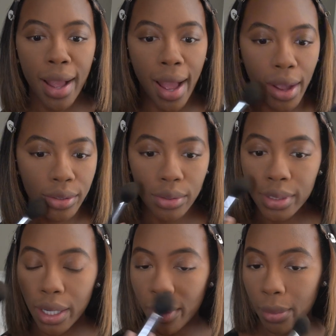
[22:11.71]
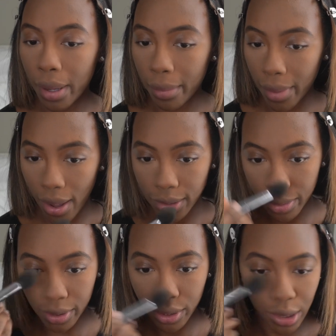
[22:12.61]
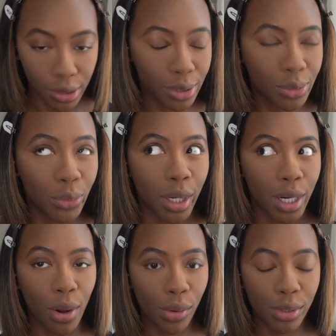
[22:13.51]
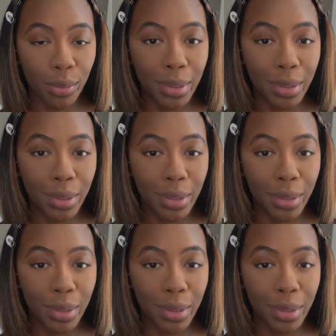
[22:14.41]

I also set around my mouth because we're getting older,